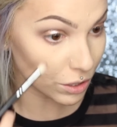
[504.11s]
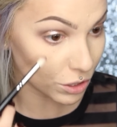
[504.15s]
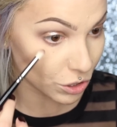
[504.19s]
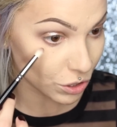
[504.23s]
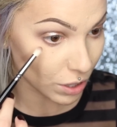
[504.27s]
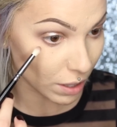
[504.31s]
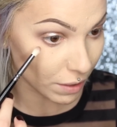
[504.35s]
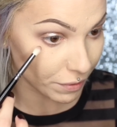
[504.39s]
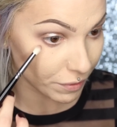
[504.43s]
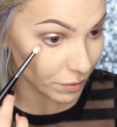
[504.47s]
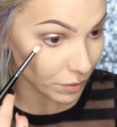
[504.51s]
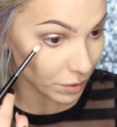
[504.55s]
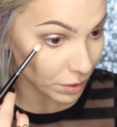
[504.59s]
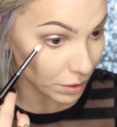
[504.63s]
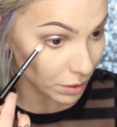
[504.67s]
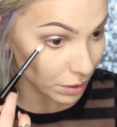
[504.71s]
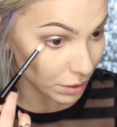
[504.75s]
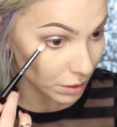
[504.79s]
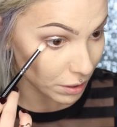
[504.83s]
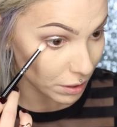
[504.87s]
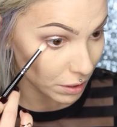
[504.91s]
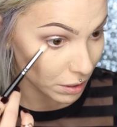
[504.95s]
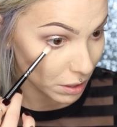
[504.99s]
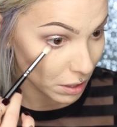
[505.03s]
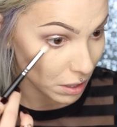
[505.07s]

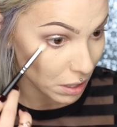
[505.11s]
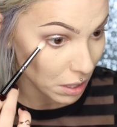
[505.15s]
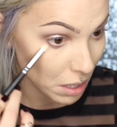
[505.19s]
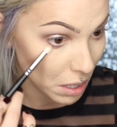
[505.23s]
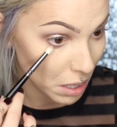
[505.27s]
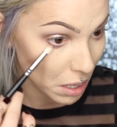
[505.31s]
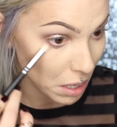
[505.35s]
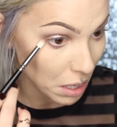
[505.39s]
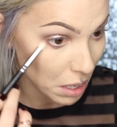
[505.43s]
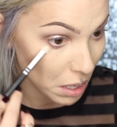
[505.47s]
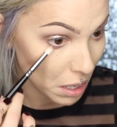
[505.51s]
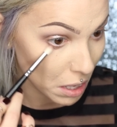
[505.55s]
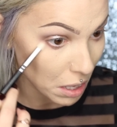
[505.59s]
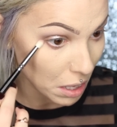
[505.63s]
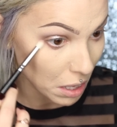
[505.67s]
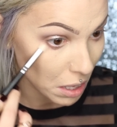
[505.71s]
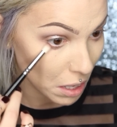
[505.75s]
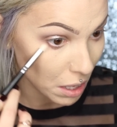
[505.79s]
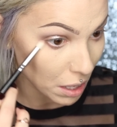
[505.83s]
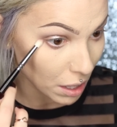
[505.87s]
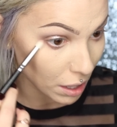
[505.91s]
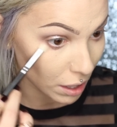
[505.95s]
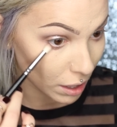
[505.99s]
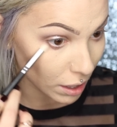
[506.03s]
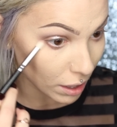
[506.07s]
truffle
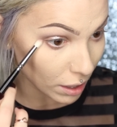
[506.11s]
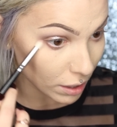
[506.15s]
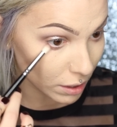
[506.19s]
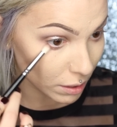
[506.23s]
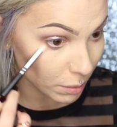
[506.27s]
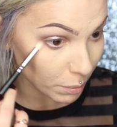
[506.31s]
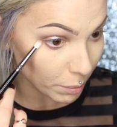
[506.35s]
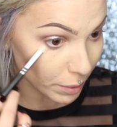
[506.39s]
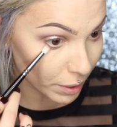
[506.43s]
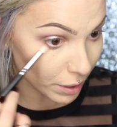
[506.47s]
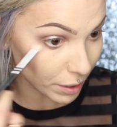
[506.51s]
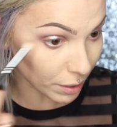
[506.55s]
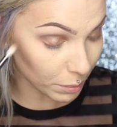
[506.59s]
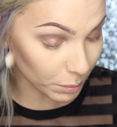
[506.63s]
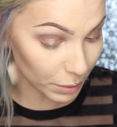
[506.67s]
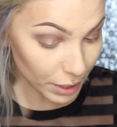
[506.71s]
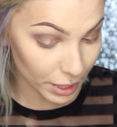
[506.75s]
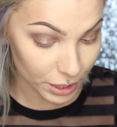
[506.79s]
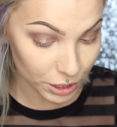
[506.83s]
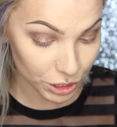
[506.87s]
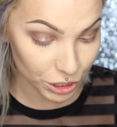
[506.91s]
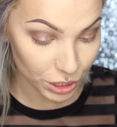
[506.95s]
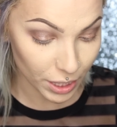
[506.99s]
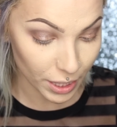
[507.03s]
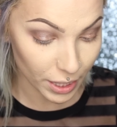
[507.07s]
at the bottom
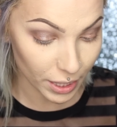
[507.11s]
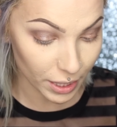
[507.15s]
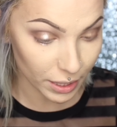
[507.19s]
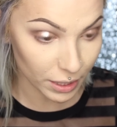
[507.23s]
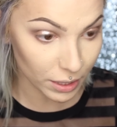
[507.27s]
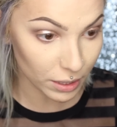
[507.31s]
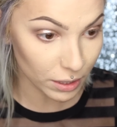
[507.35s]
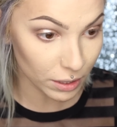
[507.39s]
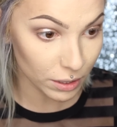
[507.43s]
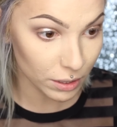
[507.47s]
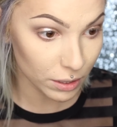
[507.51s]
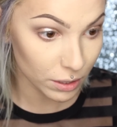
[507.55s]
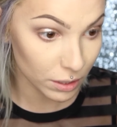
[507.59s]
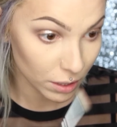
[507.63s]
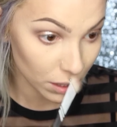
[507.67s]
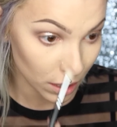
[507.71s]
lash line